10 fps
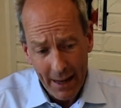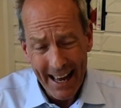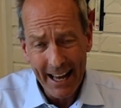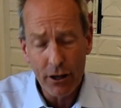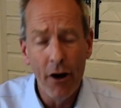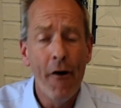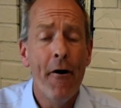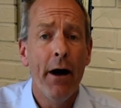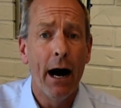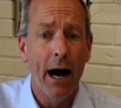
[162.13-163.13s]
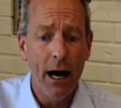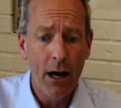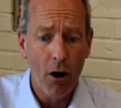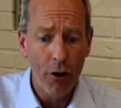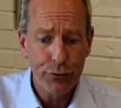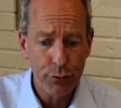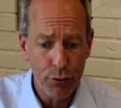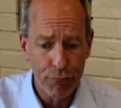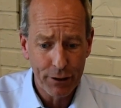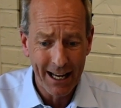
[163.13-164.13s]
And also
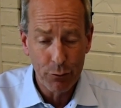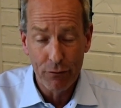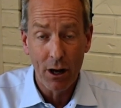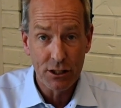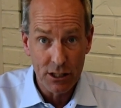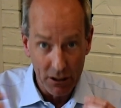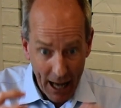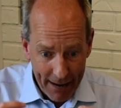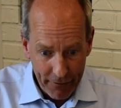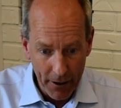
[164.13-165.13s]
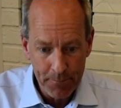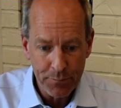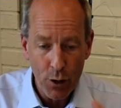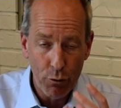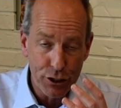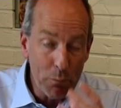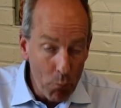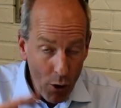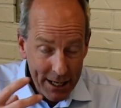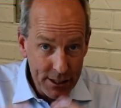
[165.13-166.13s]
don't forget we've got saliva, which
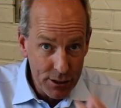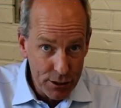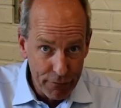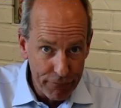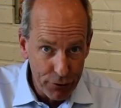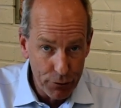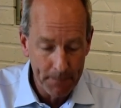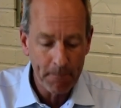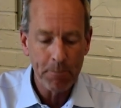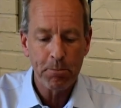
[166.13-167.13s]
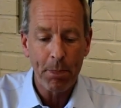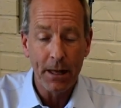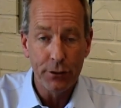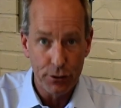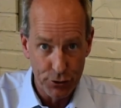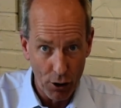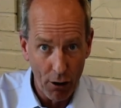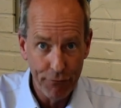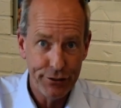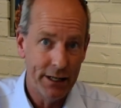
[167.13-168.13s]
moistens the food,
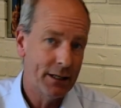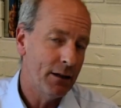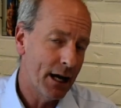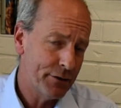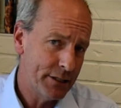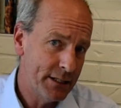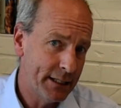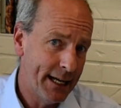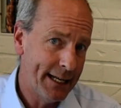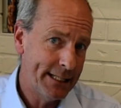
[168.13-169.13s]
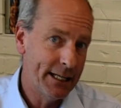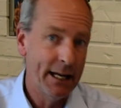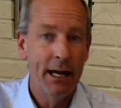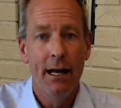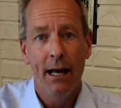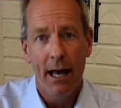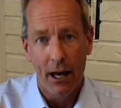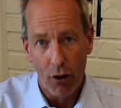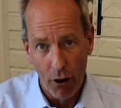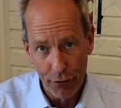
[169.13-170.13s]
dissolves it, allows us to taste it, and
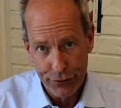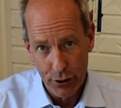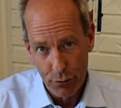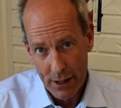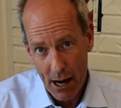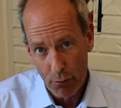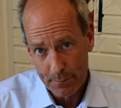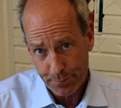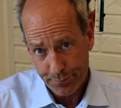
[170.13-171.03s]
also now